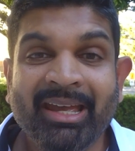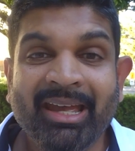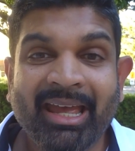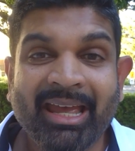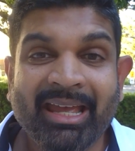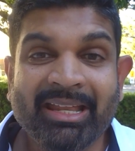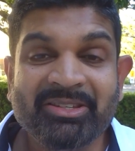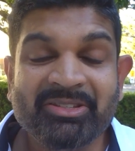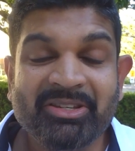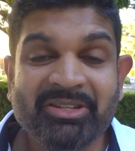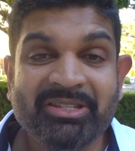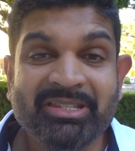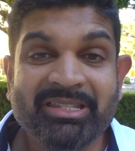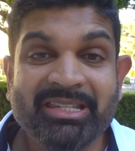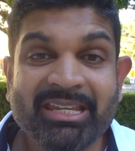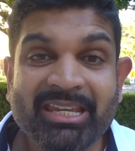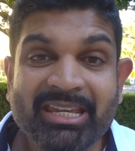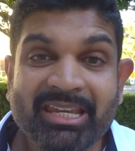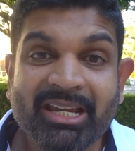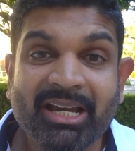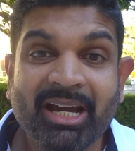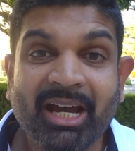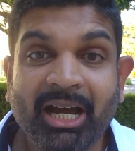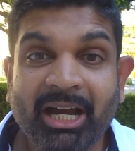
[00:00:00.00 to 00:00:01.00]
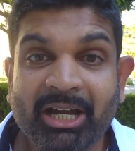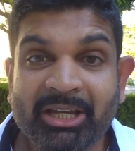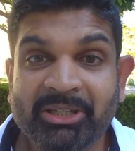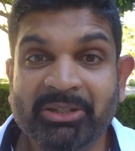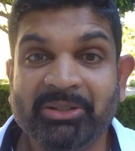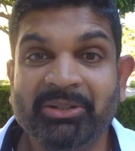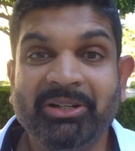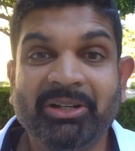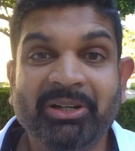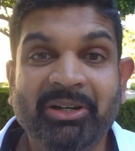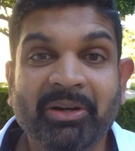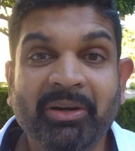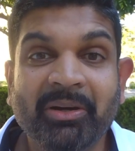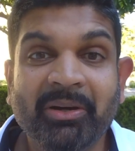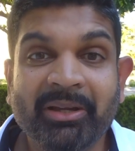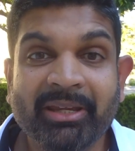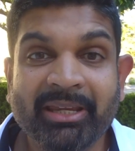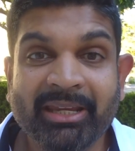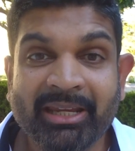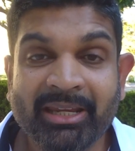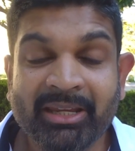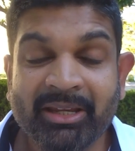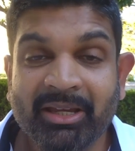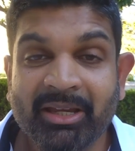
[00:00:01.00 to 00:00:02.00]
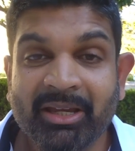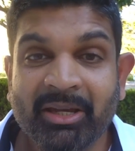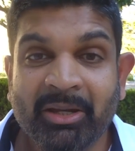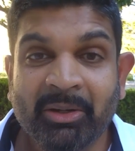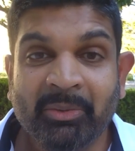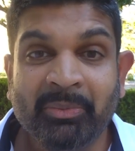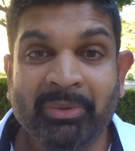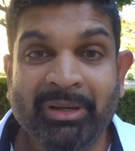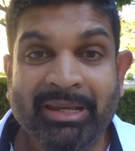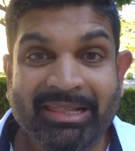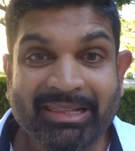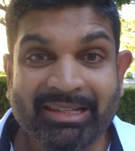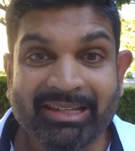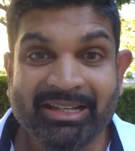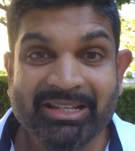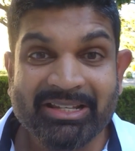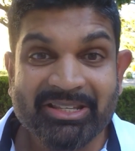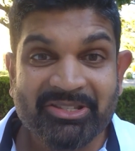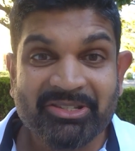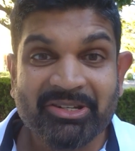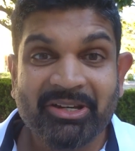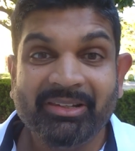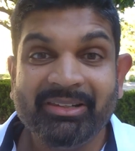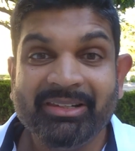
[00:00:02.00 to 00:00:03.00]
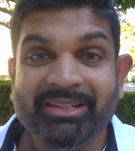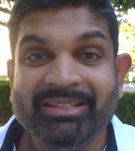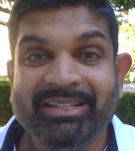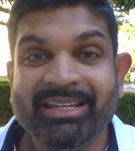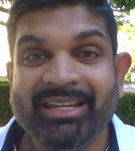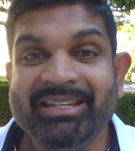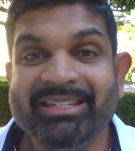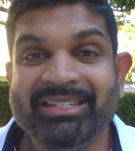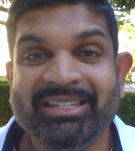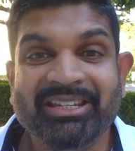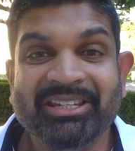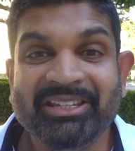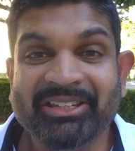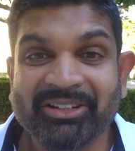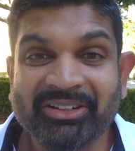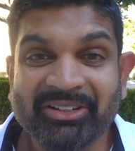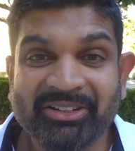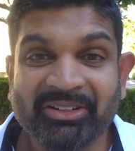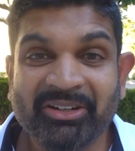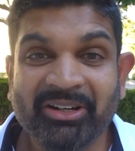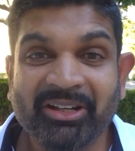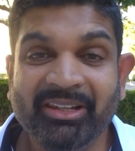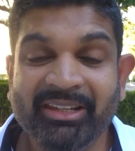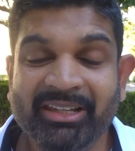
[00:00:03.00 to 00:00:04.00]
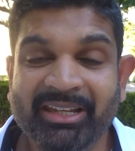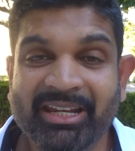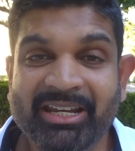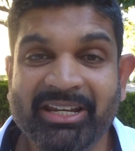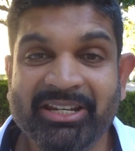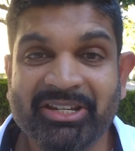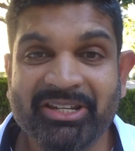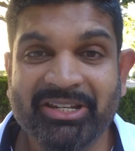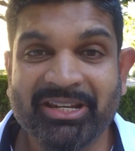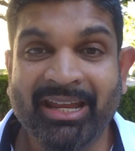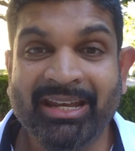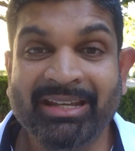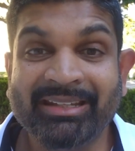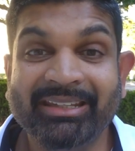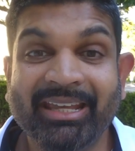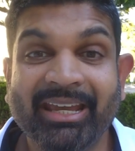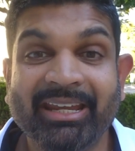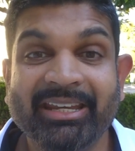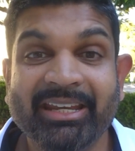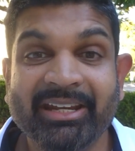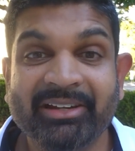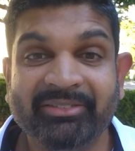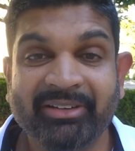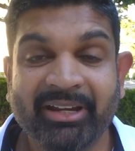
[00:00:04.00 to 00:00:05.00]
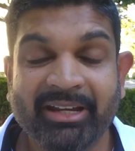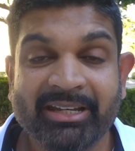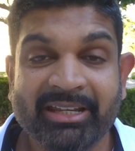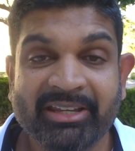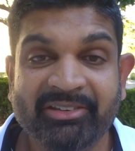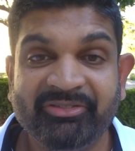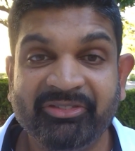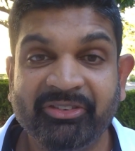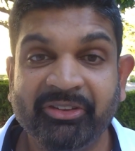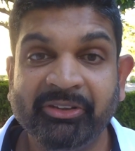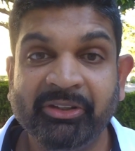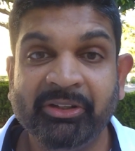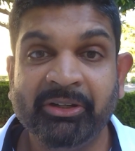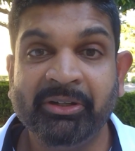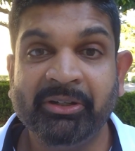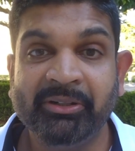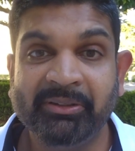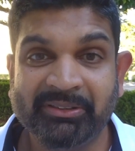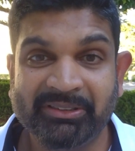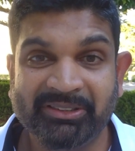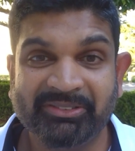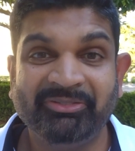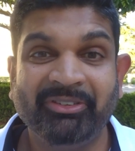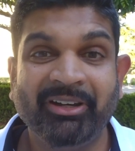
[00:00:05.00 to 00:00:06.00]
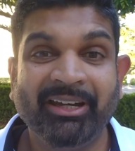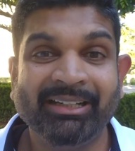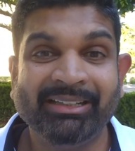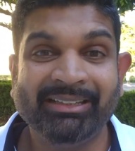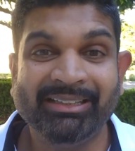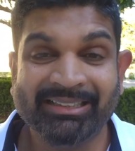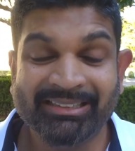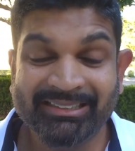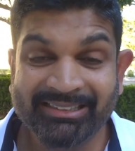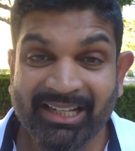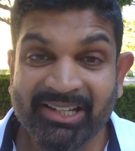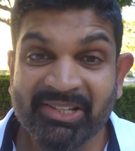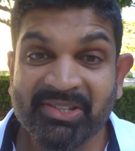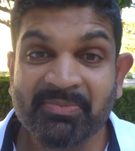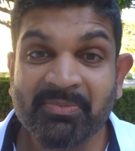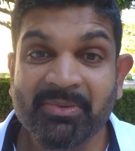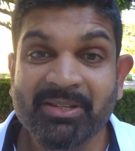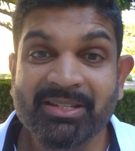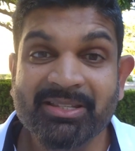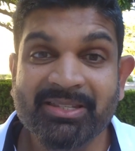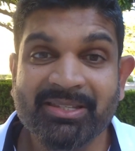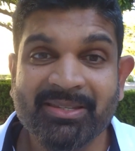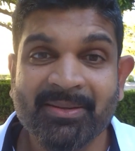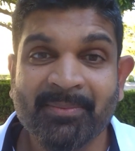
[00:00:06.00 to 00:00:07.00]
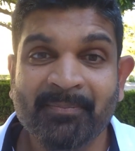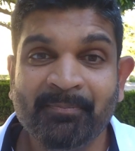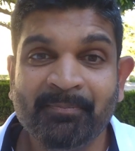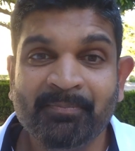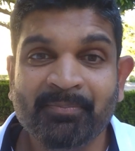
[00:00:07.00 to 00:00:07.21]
and to see how you're going with consolidating your knowledge and getting ready for those final assessments.